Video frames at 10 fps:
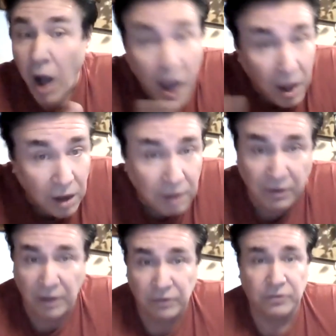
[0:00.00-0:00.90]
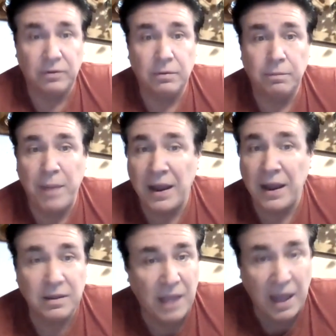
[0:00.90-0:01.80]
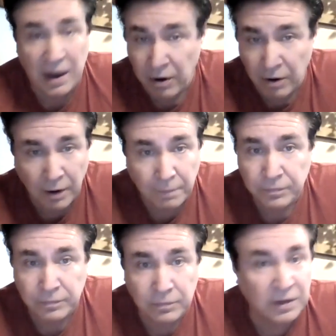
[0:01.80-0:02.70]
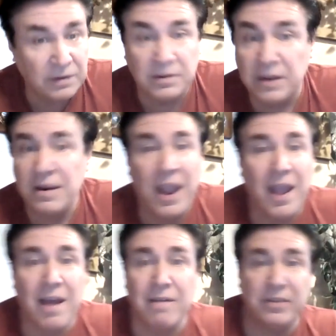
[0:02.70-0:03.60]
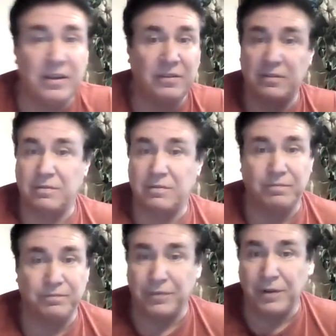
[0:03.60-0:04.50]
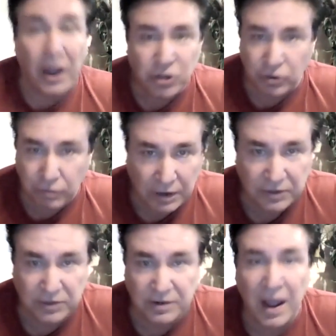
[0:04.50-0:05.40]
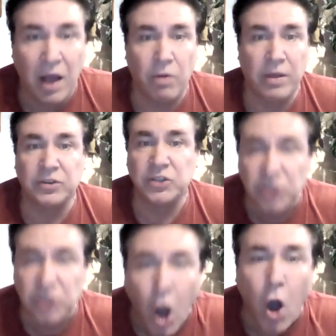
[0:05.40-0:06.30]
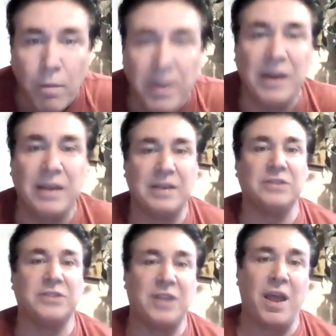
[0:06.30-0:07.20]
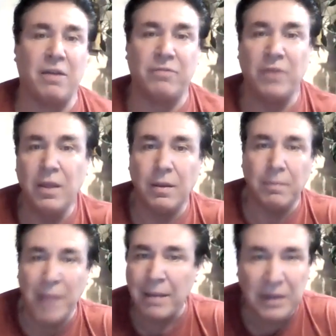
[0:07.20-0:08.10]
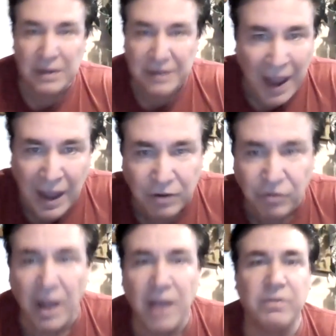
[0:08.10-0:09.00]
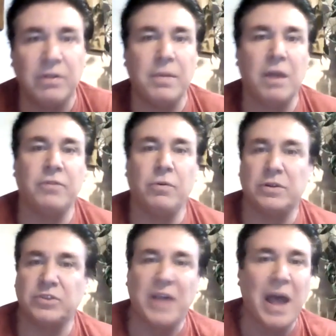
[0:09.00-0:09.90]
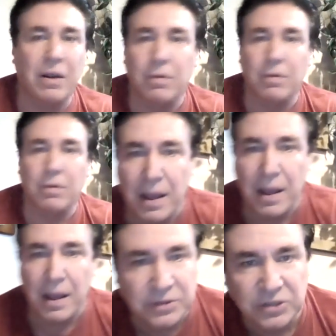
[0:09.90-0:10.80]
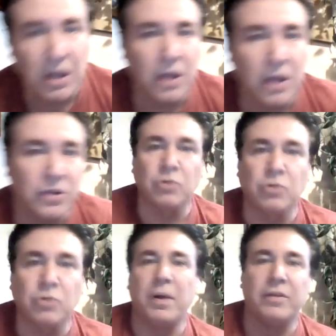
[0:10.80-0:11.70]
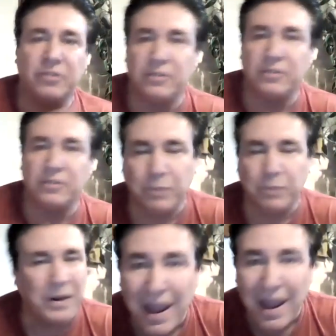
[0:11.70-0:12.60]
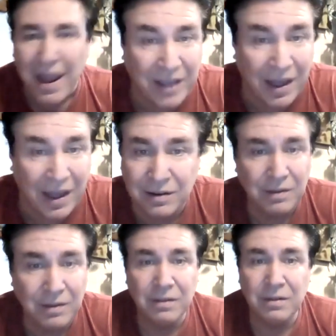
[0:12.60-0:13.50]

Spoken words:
All of us back in that era that didn't have these luxuries now that so many kids have. Mommy and daddy driving them everywhere. Soccer moms, this, school buses, this. We didn't have that.